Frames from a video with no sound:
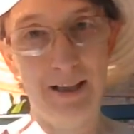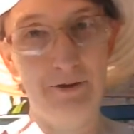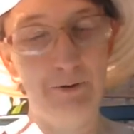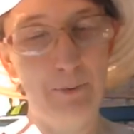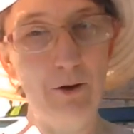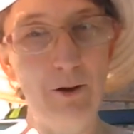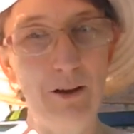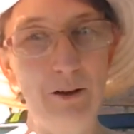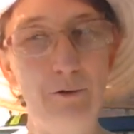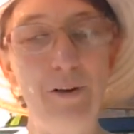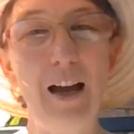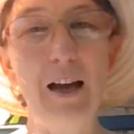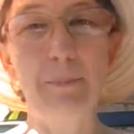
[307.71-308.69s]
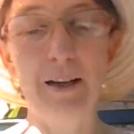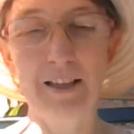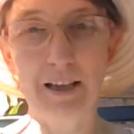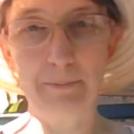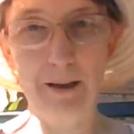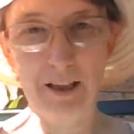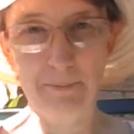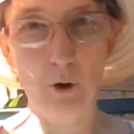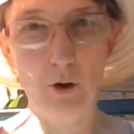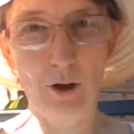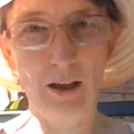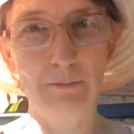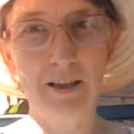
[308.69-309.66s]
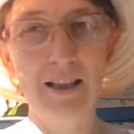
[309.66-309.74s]
I've spoken a fair bit about
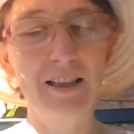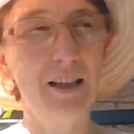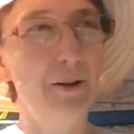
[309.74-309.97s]
apocalypses.